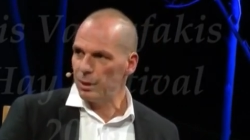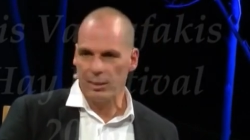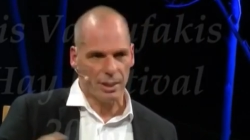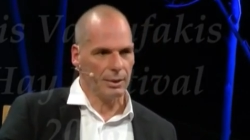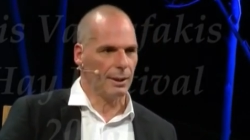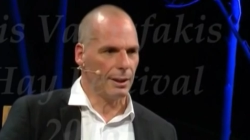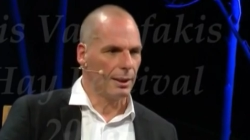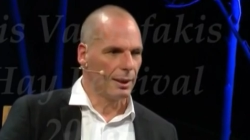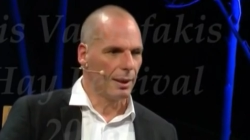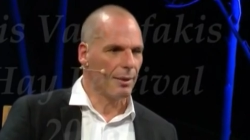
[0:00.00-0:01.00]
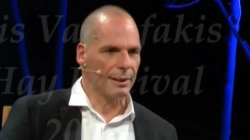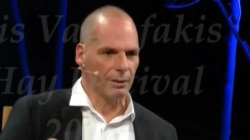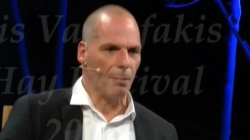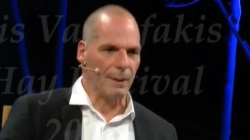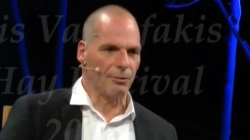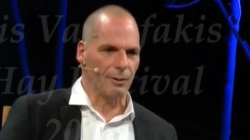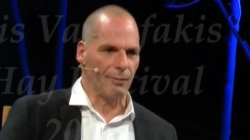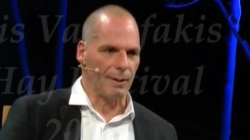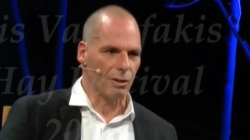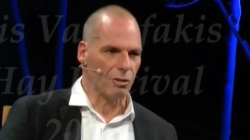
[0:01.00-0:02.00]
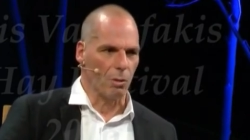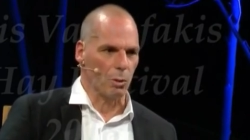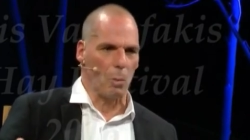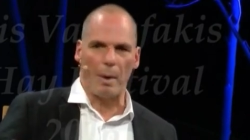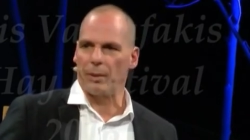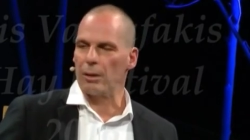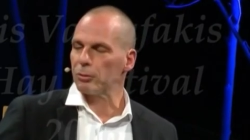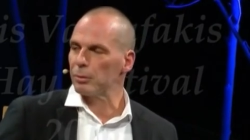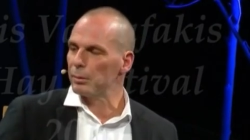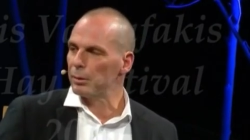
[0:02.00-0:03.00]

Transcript: and suddenly that competitive advantage was wiped out.